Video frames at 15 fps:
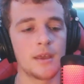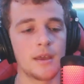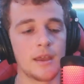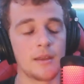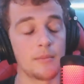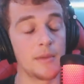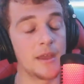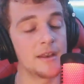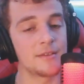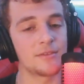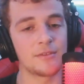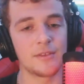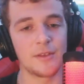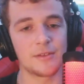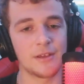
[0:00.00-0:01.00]
And man,
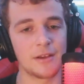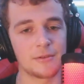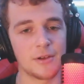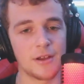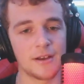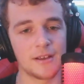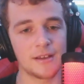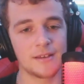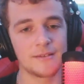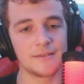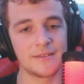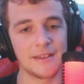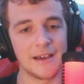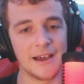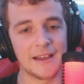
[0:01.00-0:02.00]
isn't this ironic?
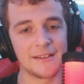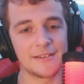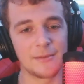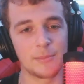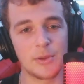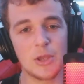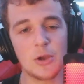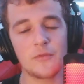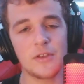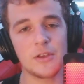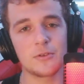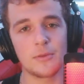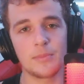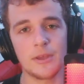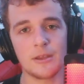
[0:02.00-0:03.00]
I said, POV,
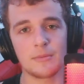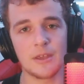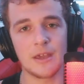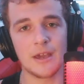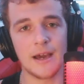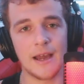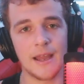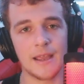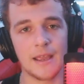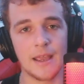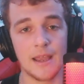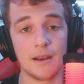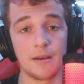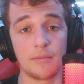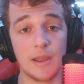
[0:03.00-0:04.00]
you're the pick-me guy,
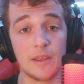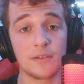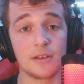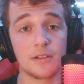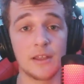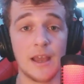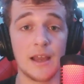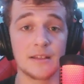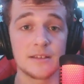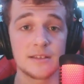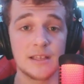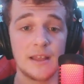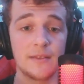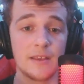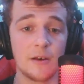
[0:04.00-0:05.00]
and basically I just
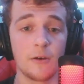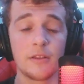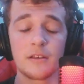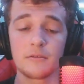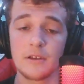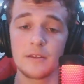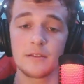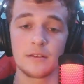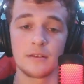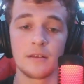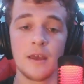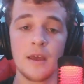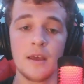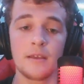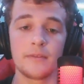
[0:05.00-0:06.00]
said the only reason
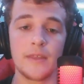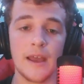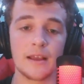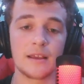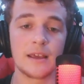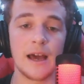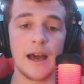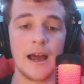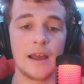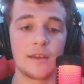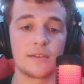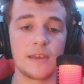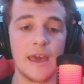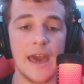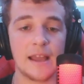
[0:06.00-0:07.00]
that
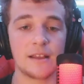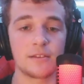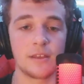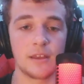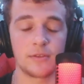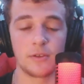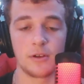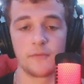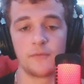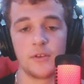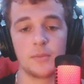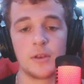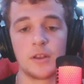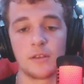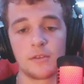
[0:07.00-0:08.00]
guys act like they're
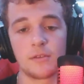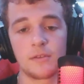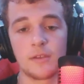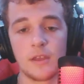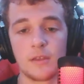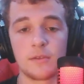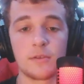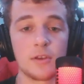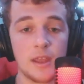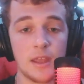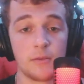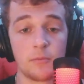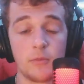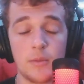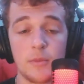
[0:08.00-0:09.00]
feminists is to
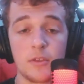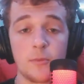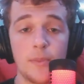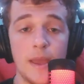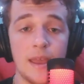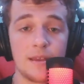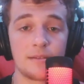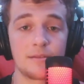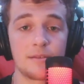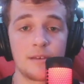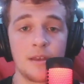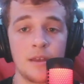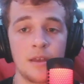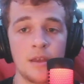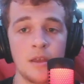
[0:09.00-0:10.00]
get in women's pants.
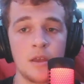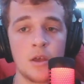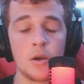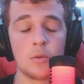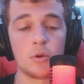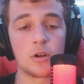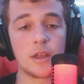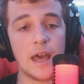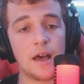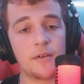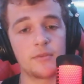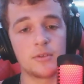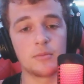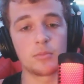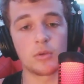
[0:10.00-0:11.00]
Well,
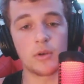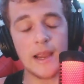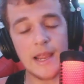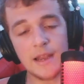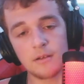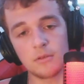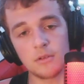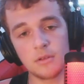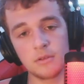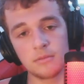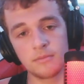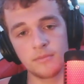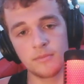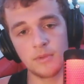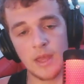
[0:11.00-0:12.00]
Calvin Brandel
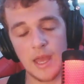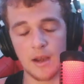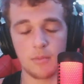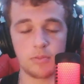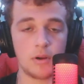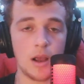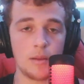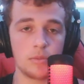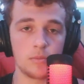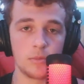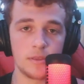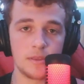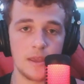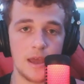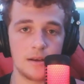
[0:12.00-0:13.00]
had a problem
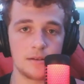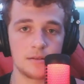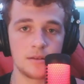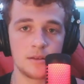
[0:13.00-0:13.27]
with that.